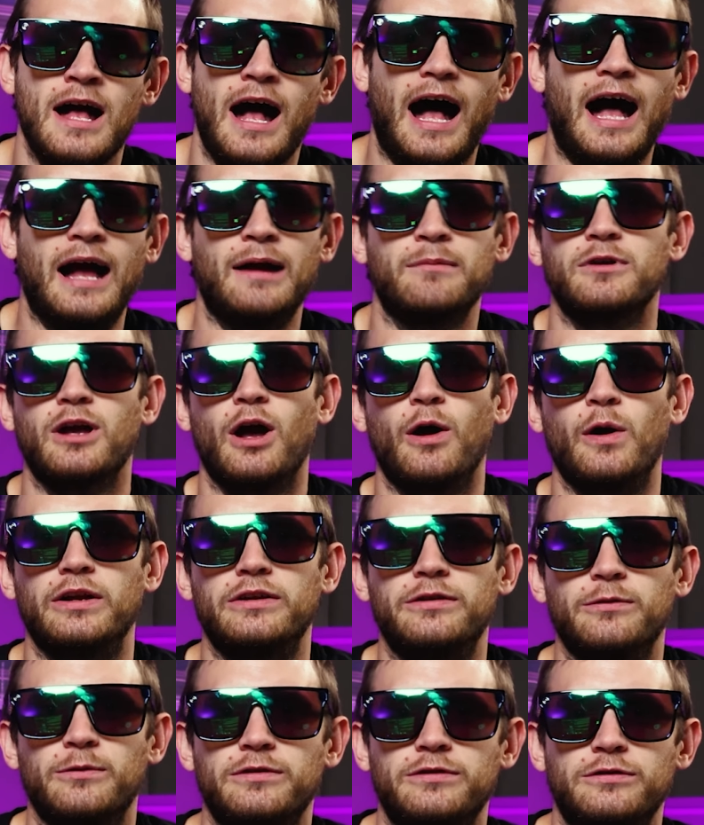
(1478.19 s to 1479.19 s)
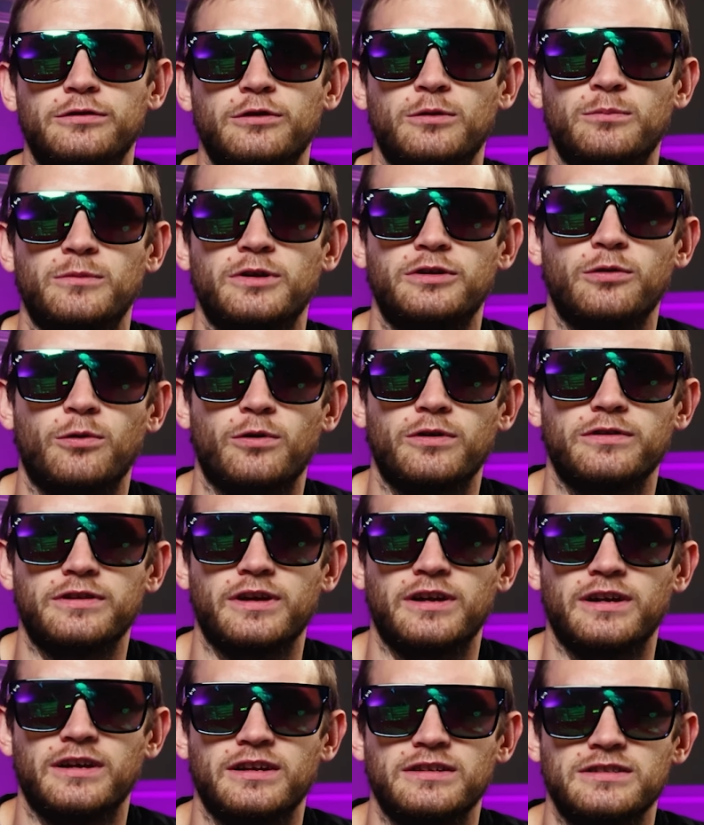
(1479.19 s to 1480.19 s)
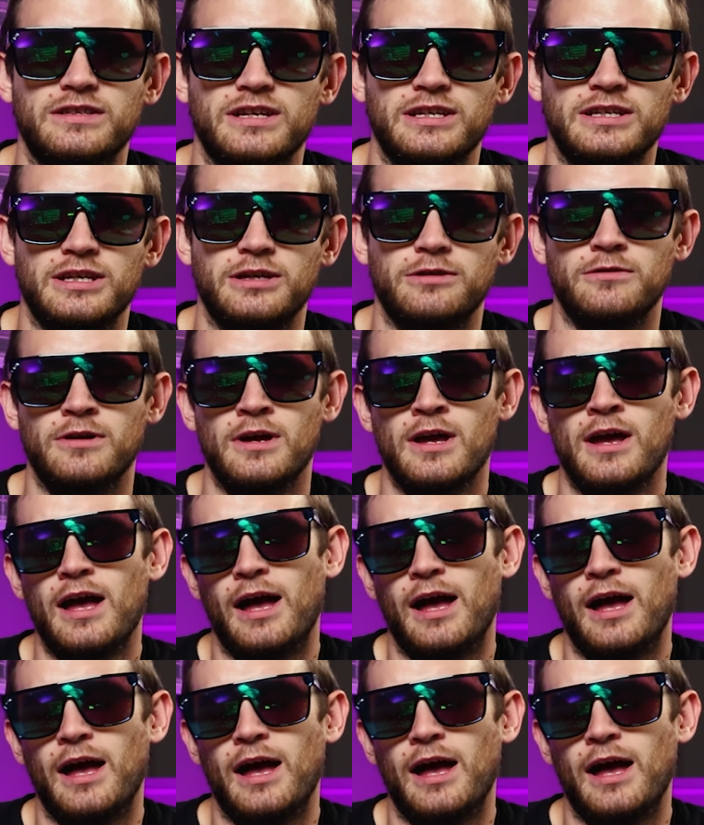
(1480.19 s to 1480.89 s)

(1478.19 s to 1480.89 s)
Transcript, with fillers: I'm going to assume the tour is going to continue.